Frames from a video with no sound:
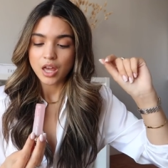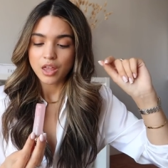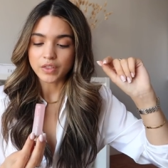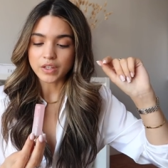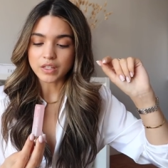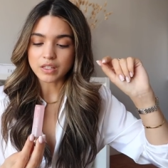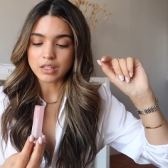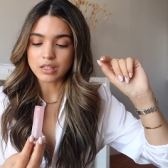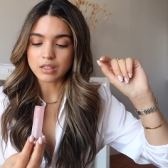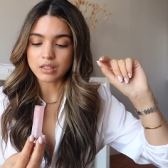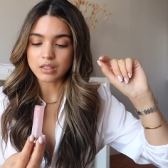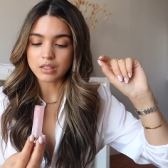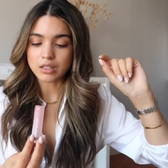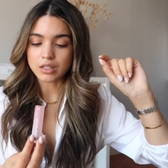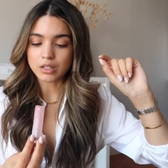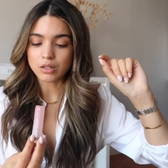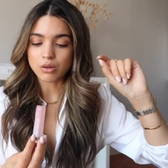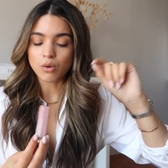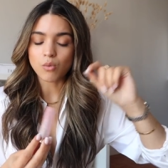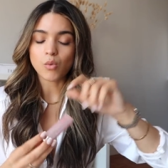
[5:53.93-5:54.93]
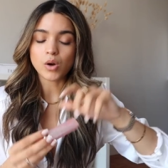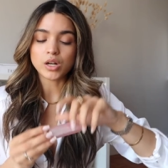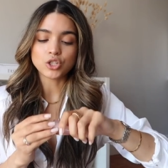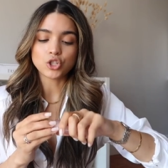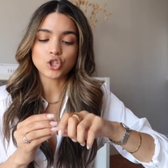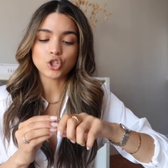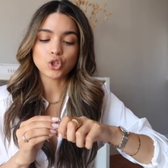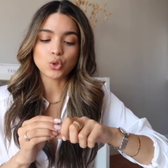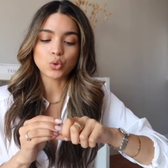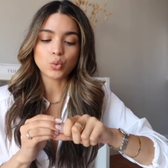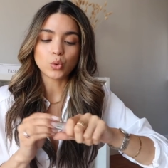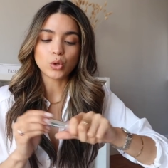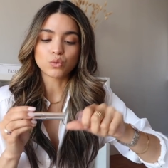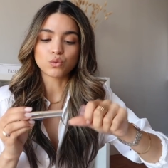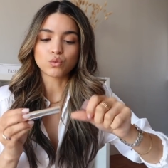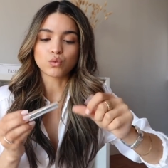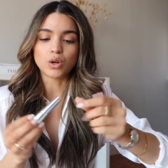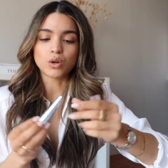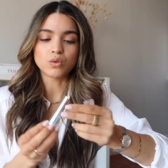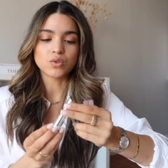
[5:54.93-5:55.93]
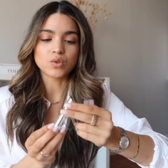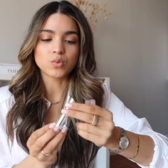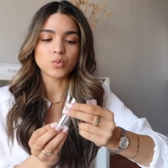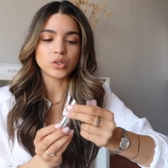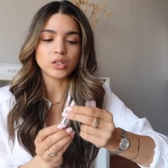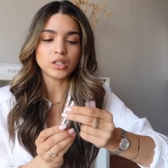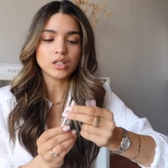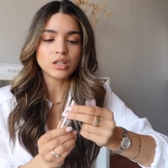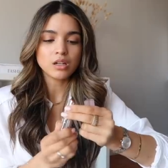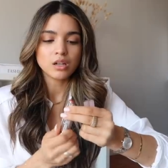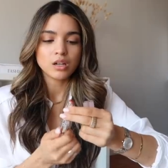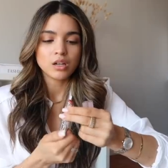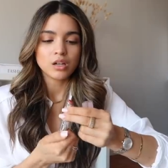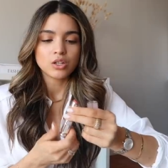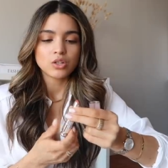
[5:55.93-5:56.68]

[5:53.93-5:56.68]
This is 012 Rosewood.